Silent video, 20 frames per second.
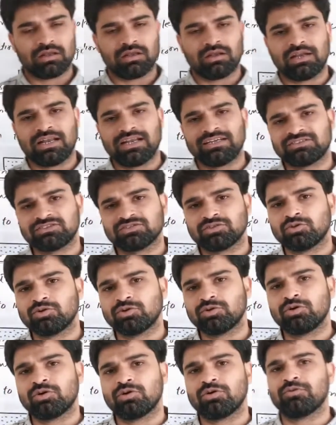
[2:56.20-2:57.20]
Let's
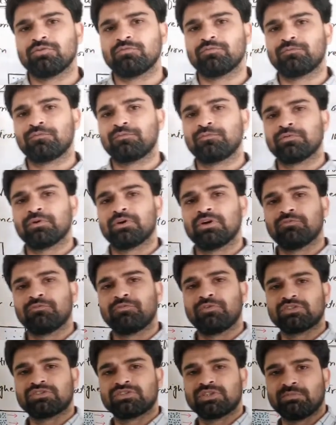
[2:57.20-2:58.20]
go
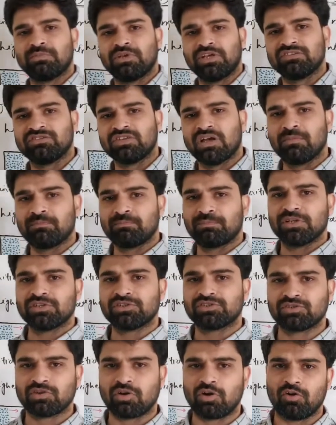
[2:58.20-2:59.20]
for some
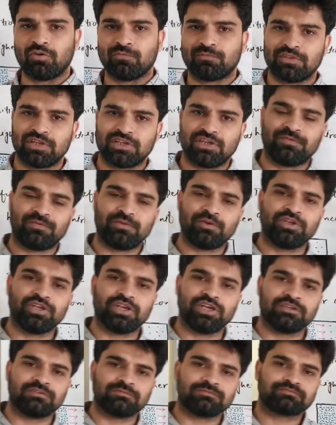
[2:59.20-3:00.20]
examples of the
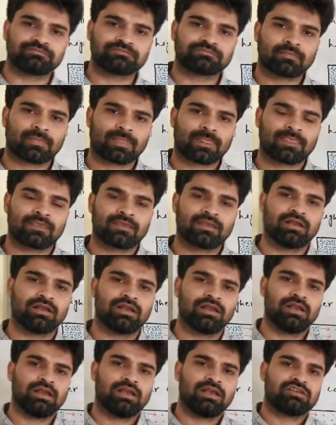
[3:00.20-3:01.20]
diffusion,
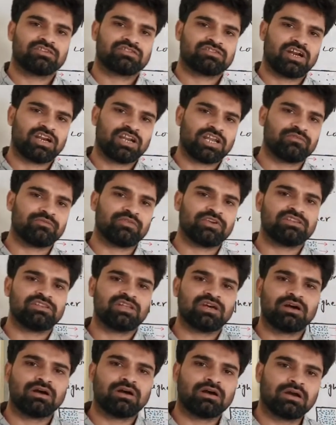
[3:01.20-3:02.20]
starting with
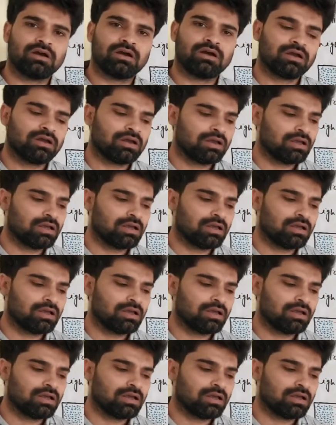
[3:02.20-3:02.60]
the